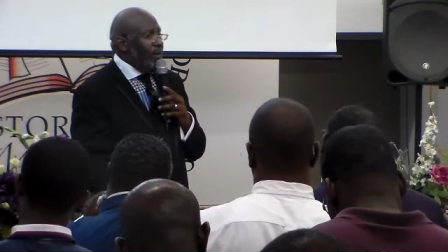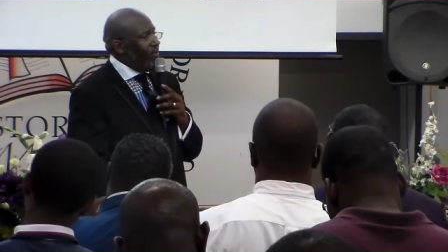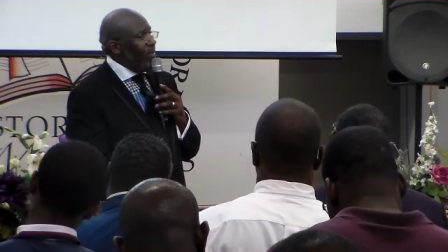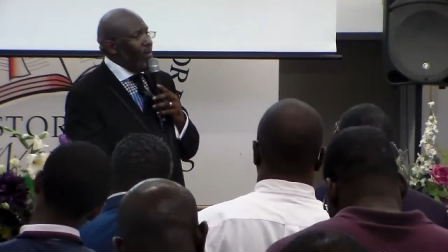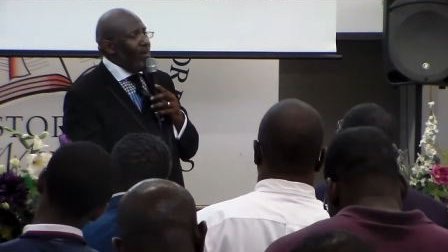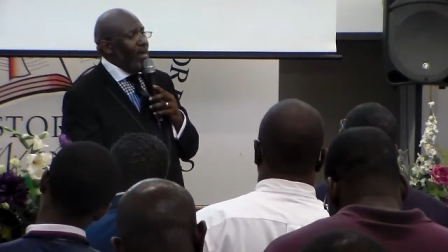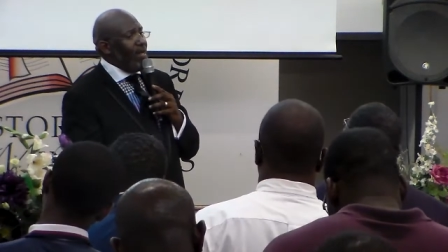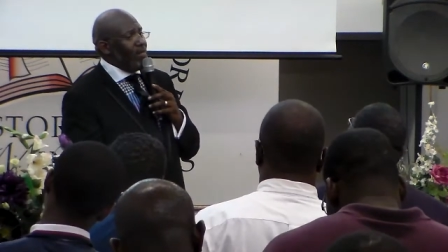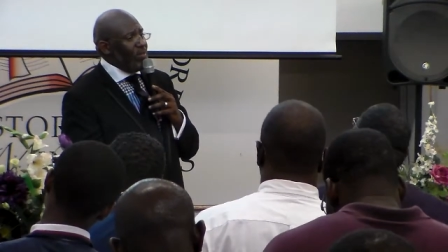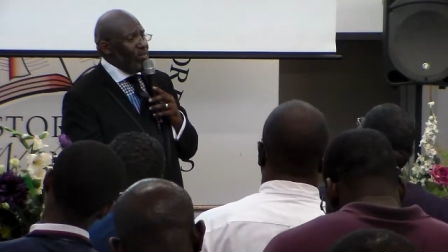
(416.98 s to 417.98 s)
Have to learn
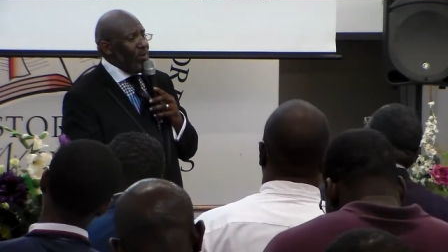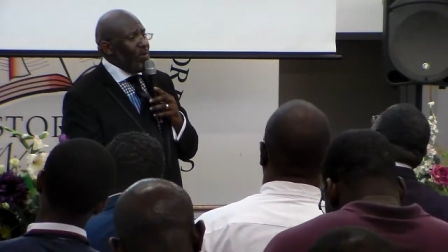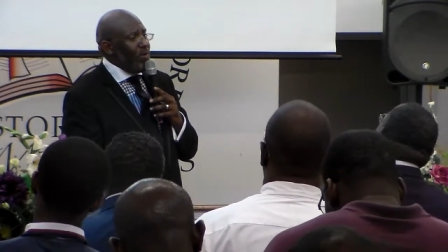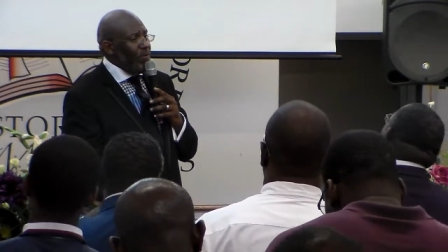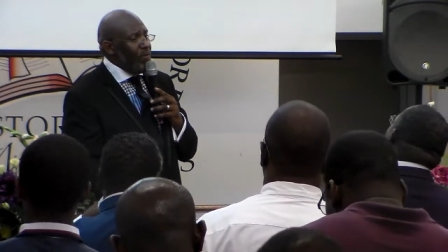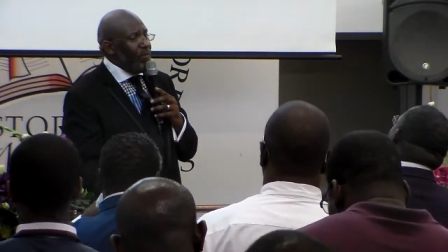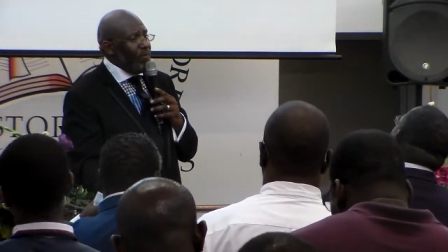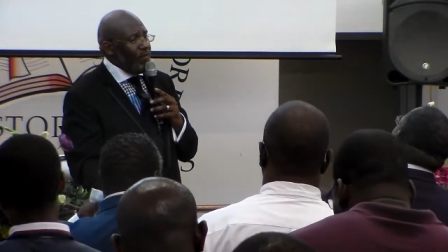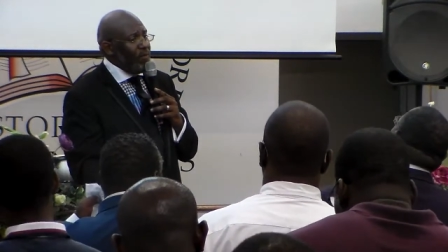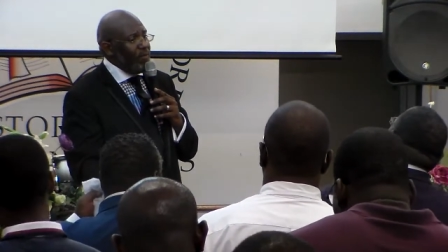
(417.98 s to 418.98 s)
how to serve.
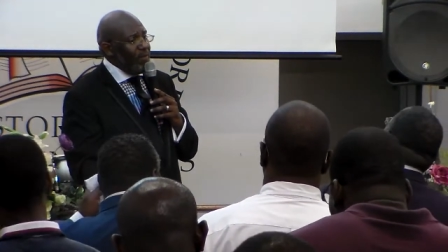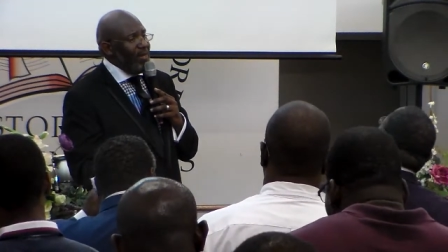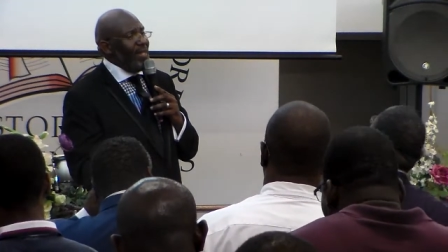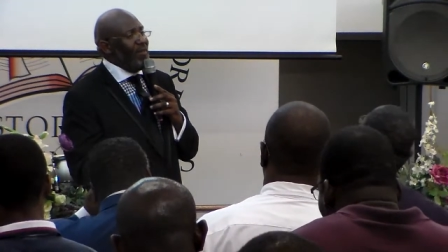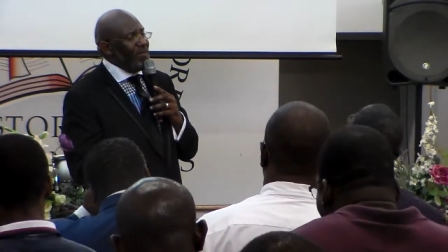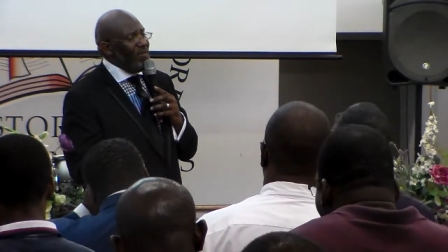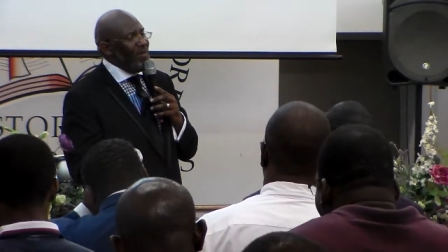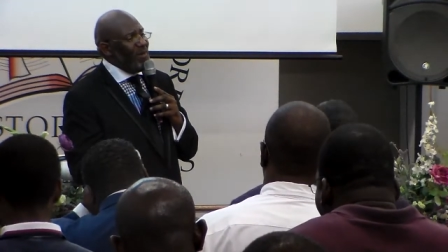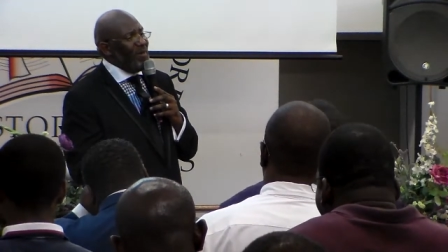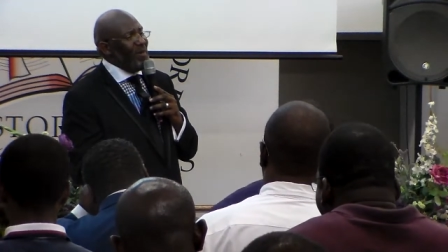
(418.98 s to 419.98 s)
Have to
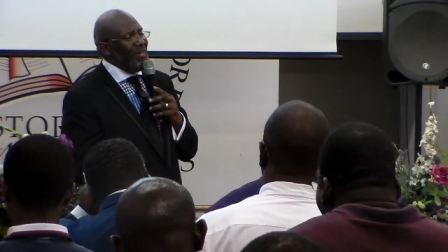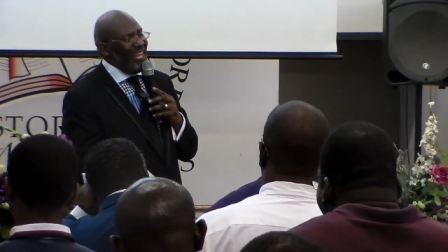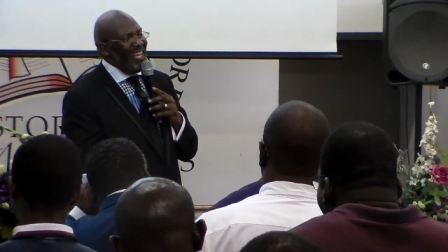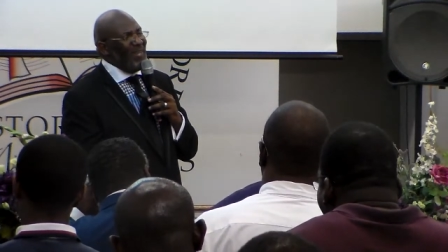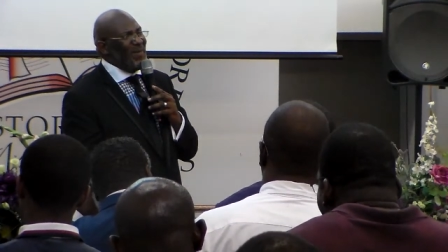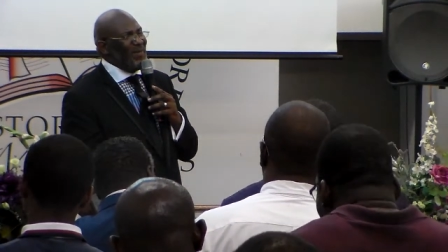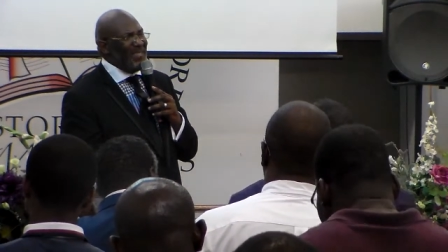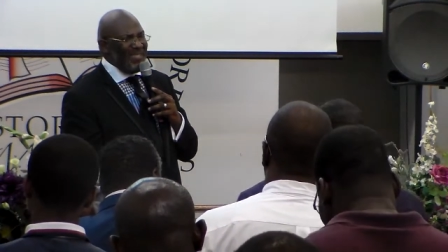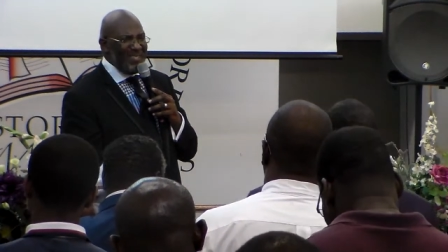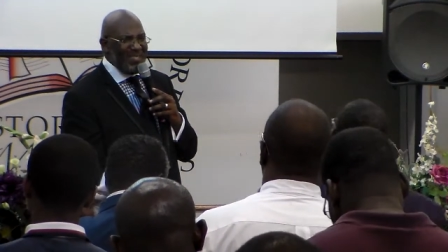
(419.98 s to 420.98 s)
learn how to